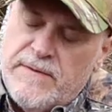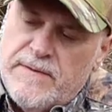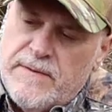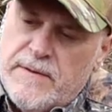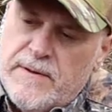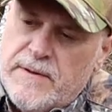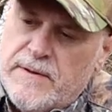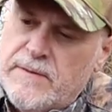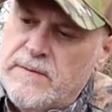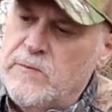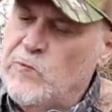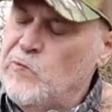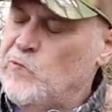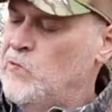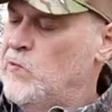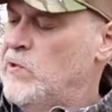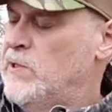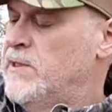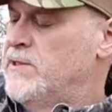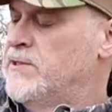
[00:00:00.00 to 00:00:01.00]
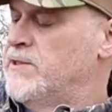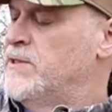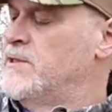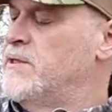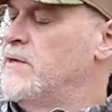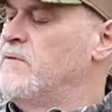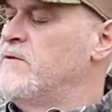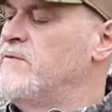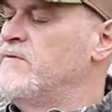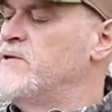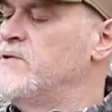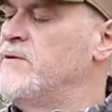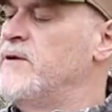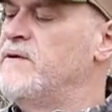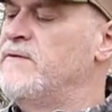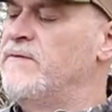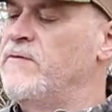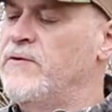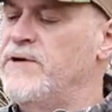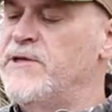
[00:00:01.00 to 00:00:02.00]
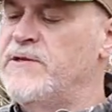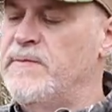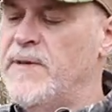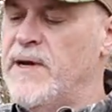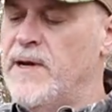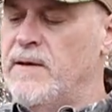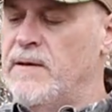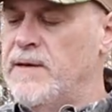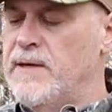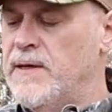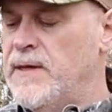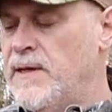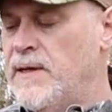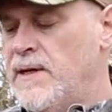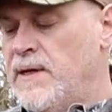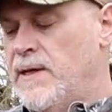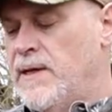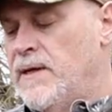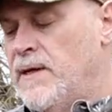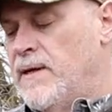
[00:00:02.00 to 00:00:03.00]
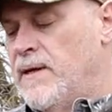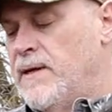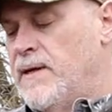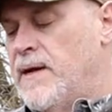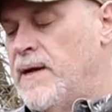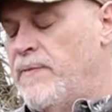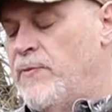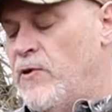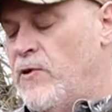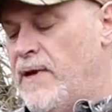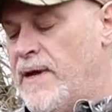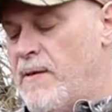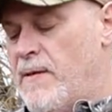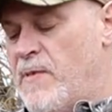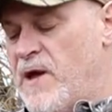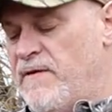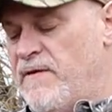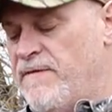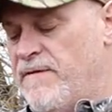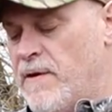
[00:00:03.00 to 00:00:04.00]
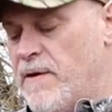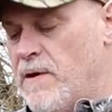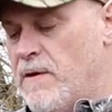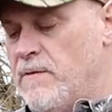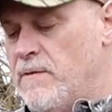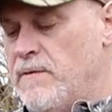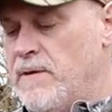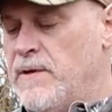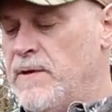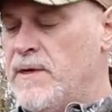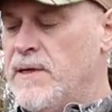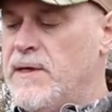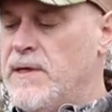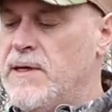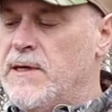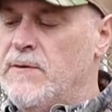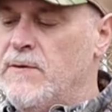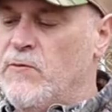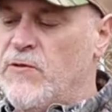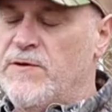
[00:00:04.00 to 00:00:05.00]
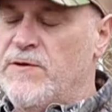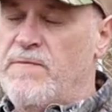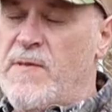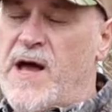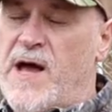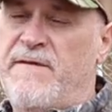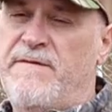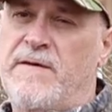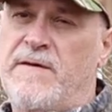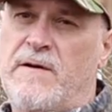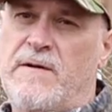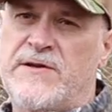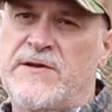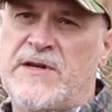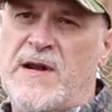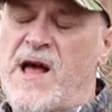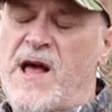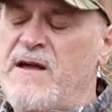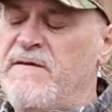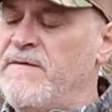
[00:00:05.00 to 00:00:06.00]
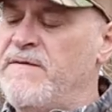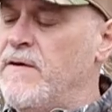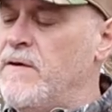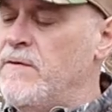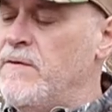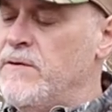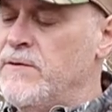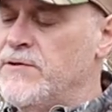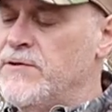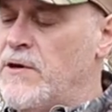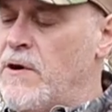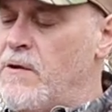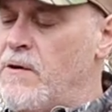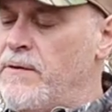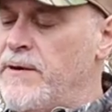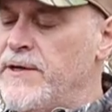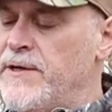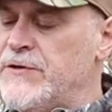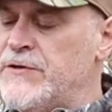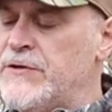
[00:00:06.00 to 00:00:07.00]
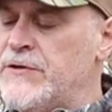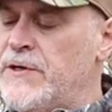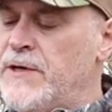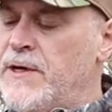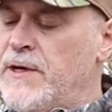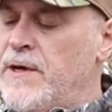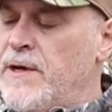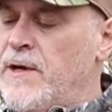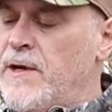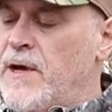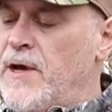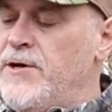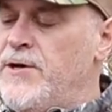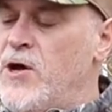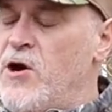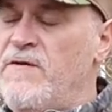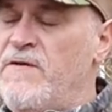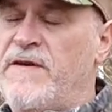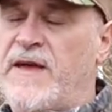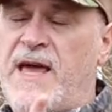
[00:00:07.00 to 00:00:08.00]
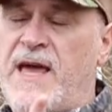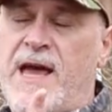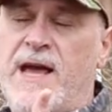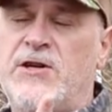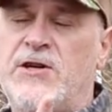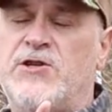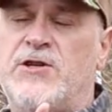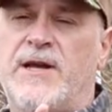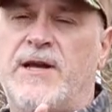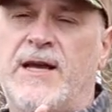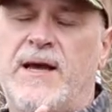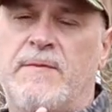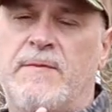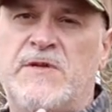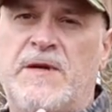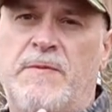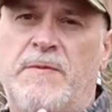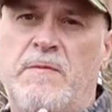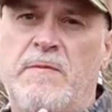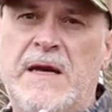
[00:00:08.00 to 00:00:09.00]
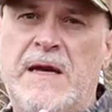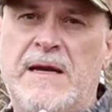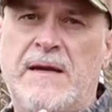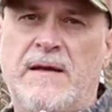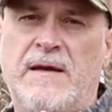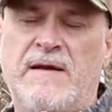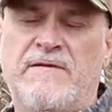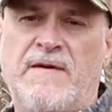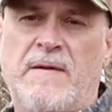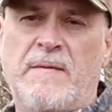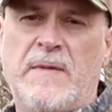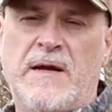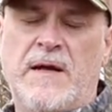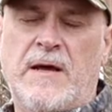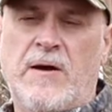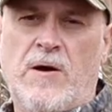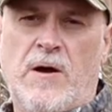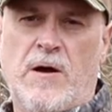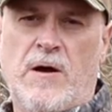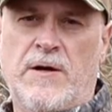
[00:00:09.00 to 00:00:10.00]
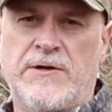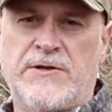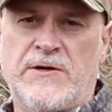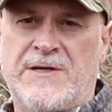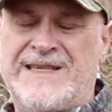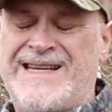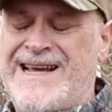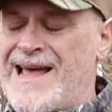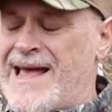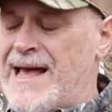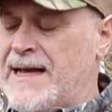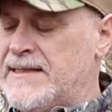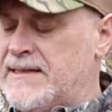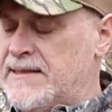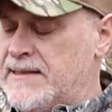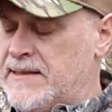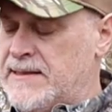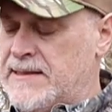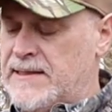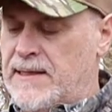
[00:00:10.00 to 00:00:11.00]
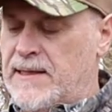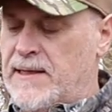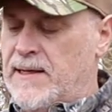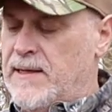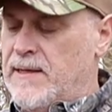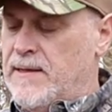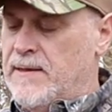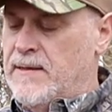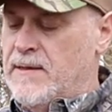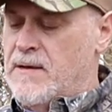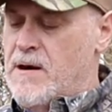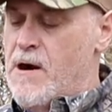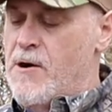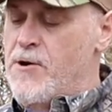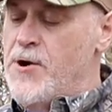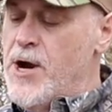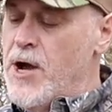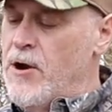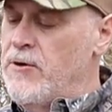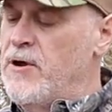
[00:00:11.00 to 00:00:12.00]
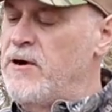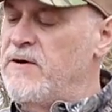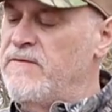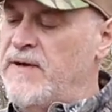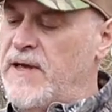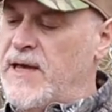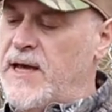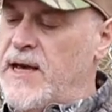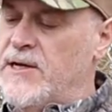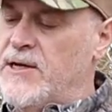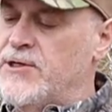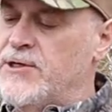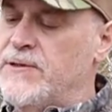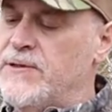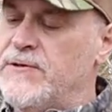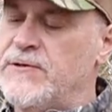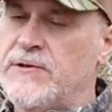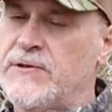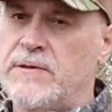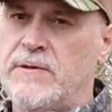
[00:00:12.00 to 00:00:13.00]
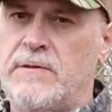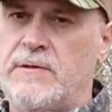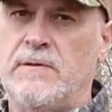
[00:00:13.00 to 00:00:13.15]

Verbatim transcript: through. It's just going straight to voicemail. Now I pull out my phone, and with my phone, it's an iPhone, there's always a notification that comes up immediately if I'm getting calls or texts. There are no notifications